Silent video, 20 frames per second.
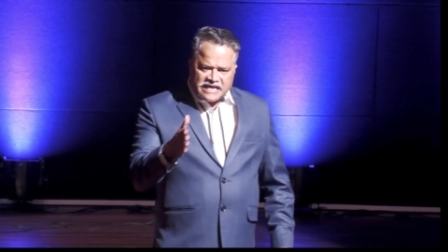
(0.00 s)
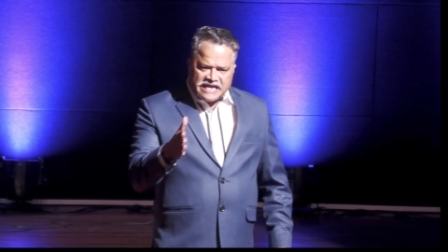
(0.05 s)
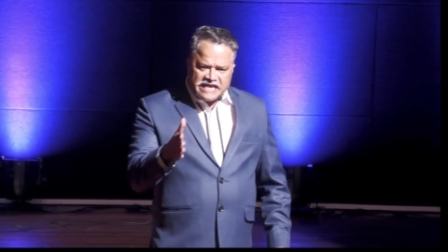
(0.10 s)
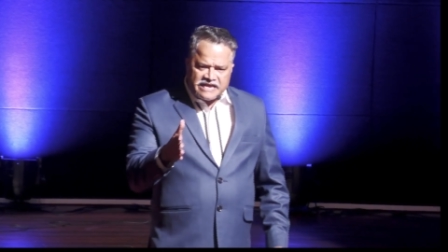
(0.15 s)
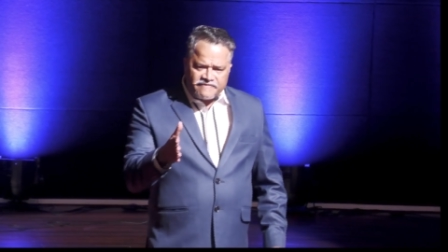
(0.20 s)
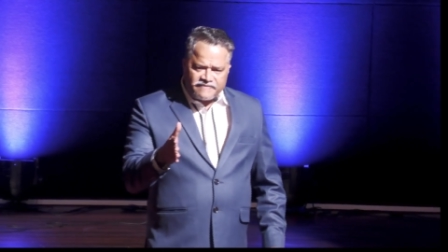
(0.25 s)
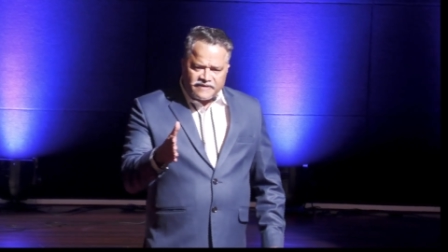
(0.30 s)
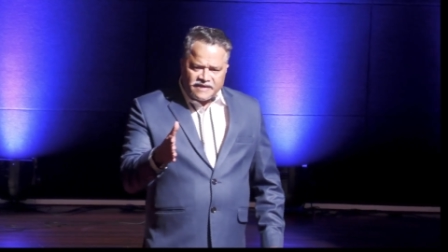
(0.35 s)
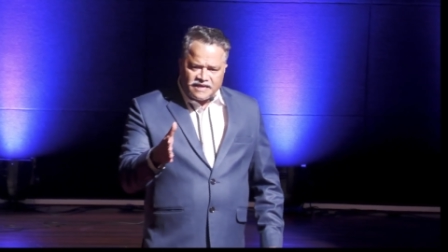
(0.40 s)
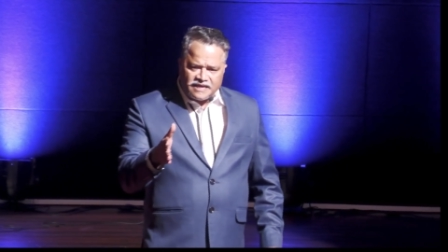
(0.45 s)

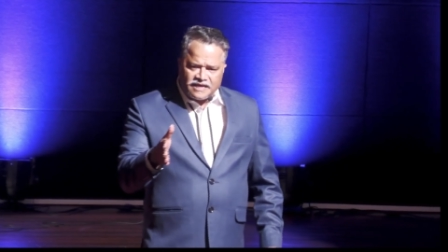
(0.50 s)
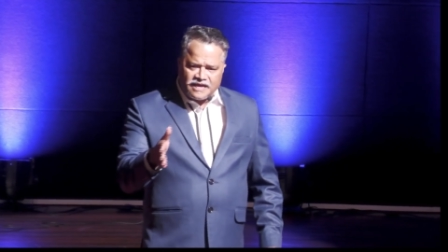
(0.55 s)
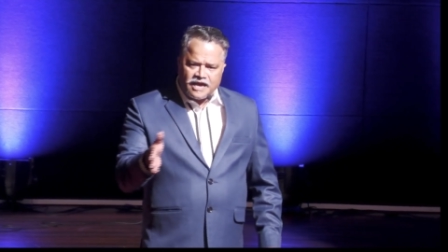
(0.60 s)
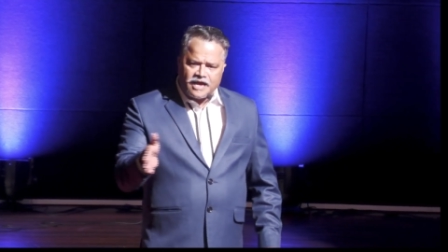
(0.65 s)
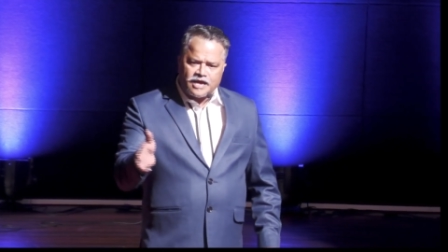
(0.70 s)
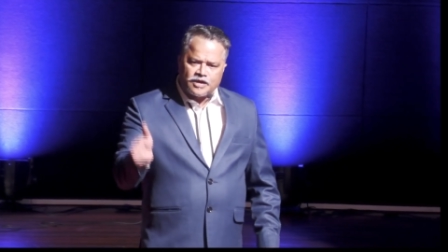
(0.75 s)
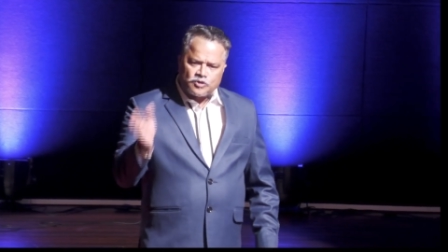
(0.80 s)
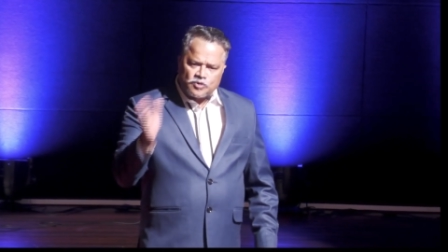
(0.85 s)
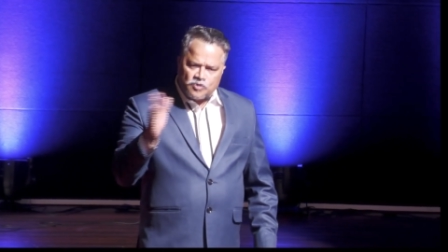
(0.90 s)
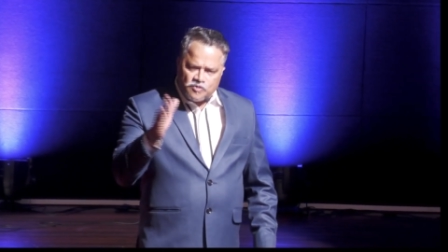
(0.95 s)
giving
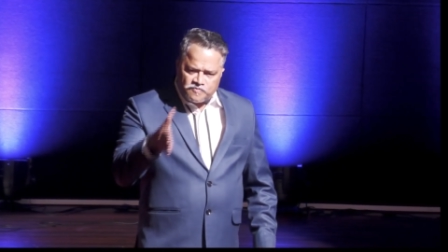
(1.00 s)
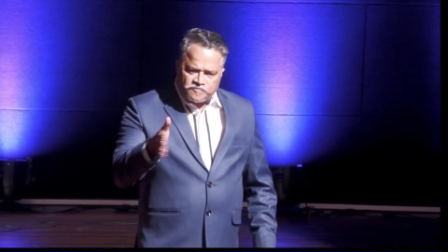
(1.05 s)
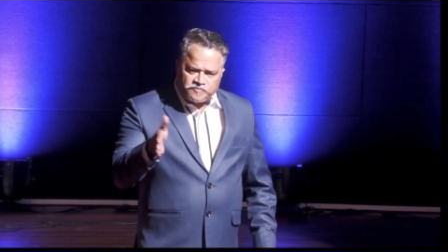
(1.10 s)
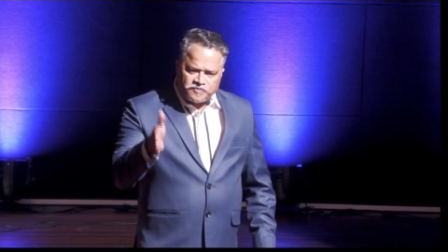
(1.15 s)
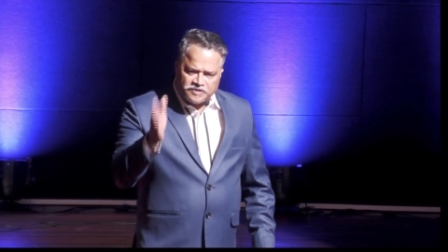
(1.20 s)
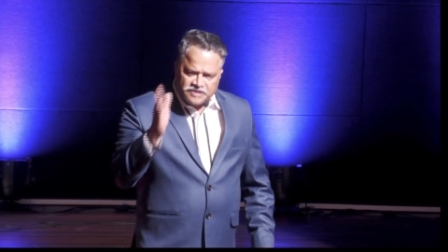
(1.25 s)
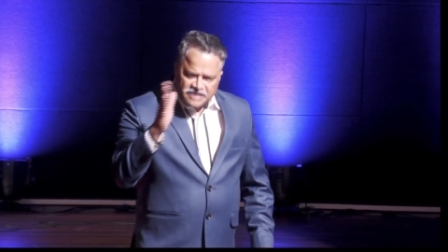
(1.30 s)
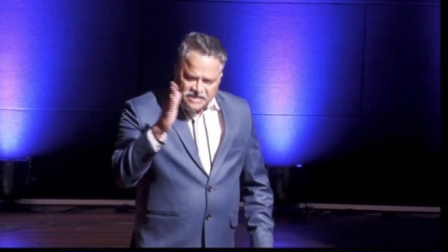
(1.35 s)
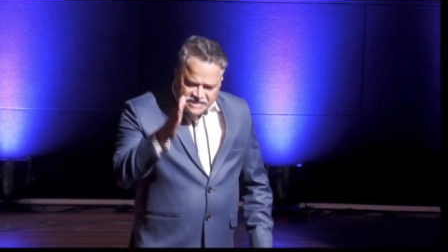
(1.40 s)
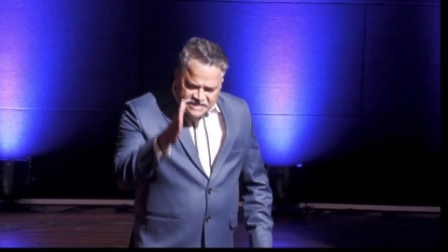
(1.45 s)
a room
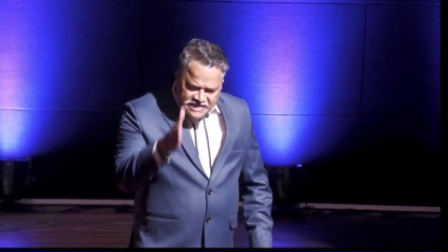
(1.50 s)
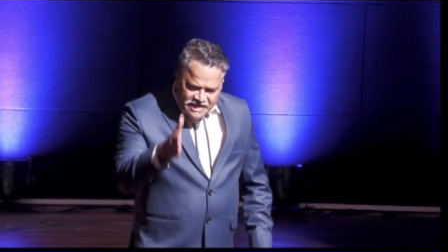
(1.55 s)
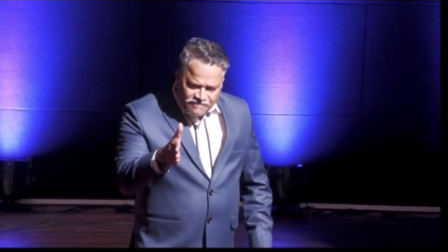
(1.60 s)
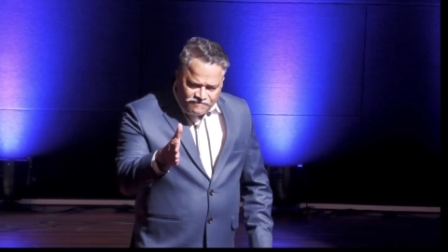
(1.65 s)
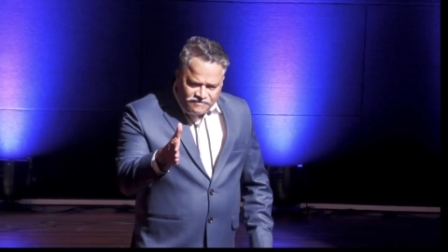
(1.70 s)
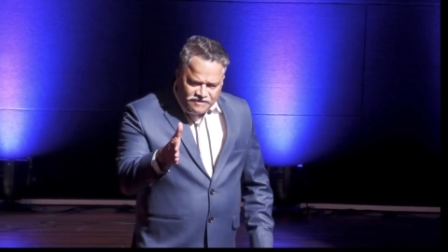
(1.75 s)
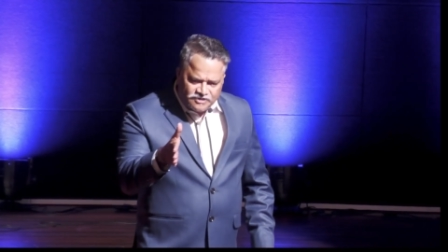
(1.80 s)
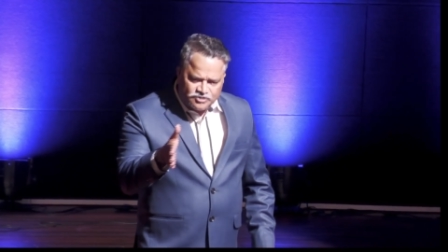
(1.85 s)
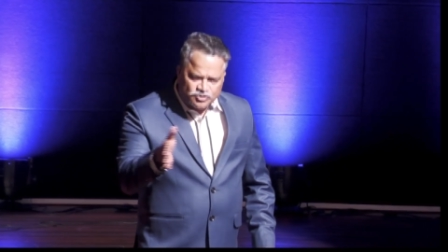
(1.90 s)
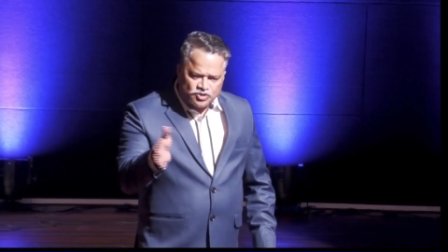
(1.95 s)
for the
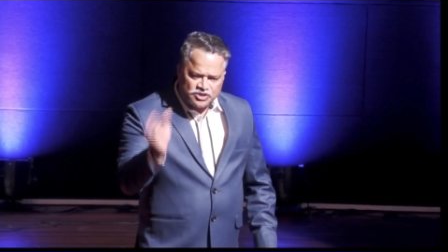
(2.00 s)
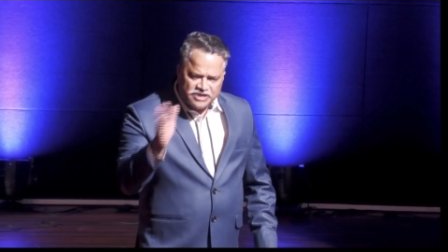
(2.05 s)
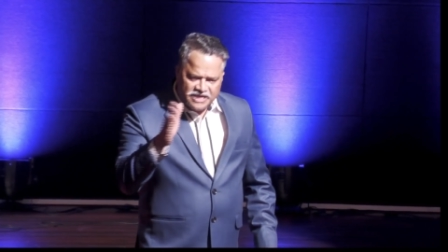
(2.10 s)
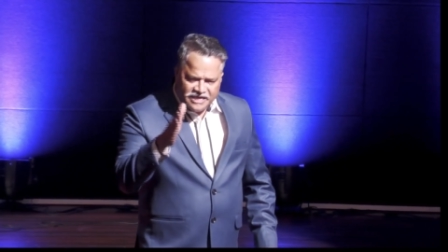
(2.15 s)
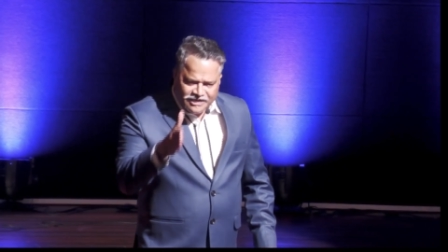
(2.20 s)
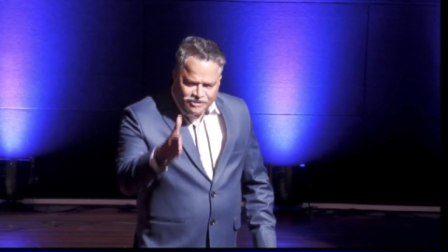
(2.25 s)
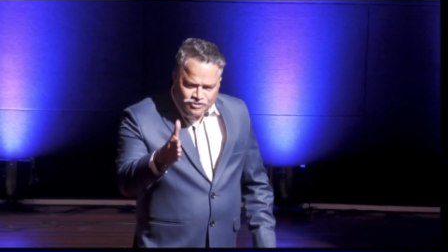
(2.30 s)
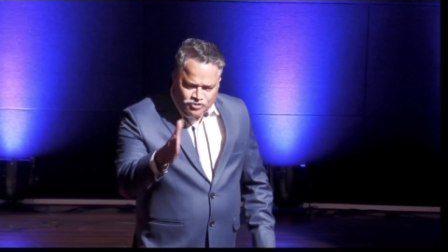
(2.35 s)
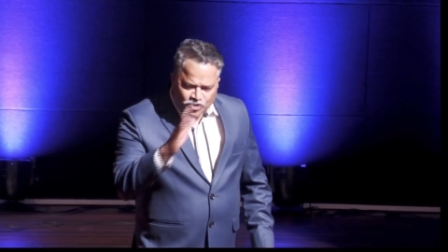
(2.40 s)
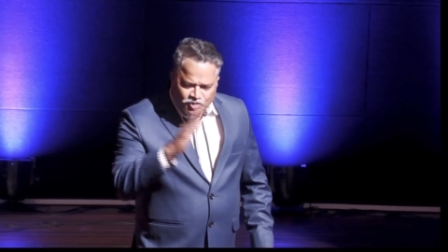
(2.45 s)
devil to take
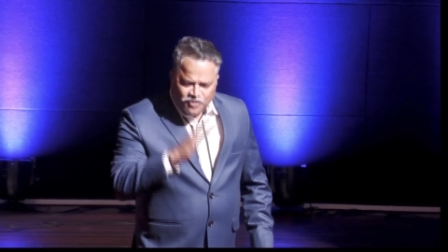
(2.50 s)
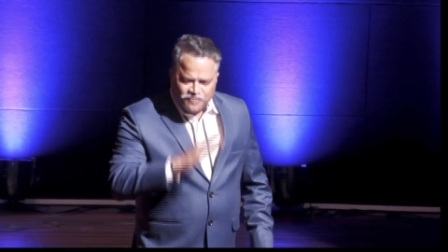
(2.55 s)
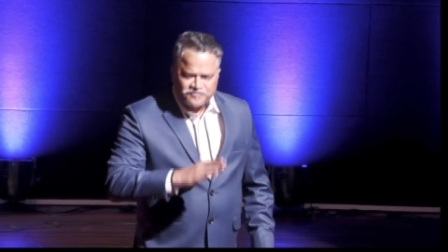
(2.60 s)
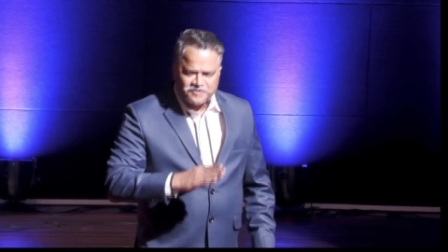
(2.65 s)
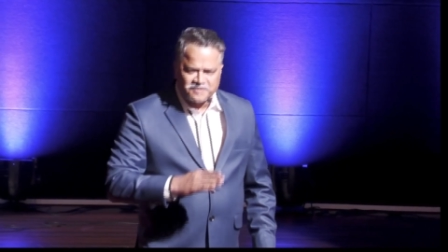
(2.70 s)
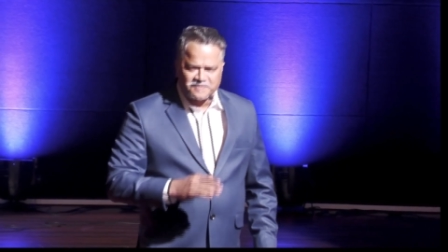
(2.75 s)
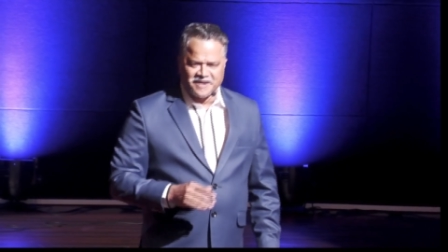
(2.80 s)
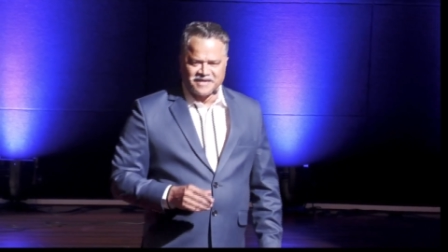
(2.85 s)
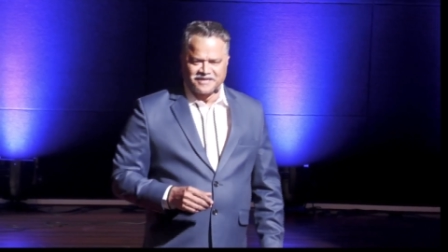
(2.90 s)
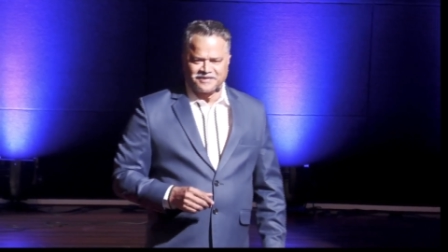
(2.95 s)
control of
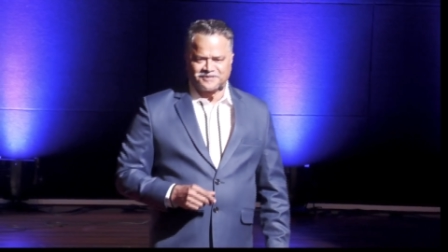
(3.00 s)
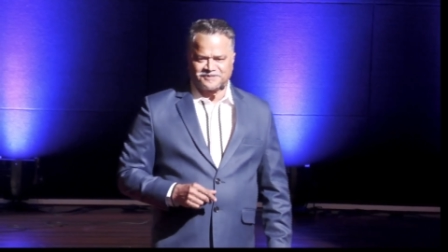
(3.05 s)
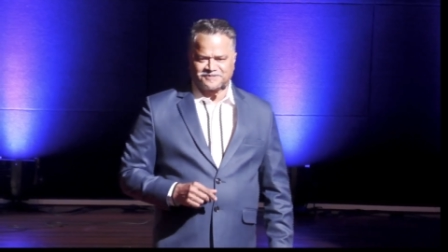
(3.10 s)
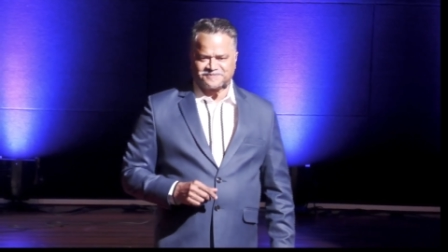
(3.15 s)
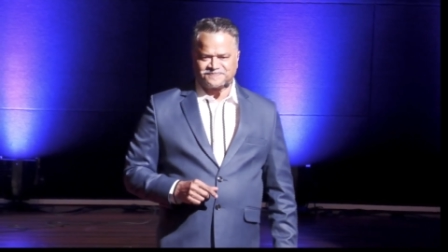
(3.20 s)
your mind.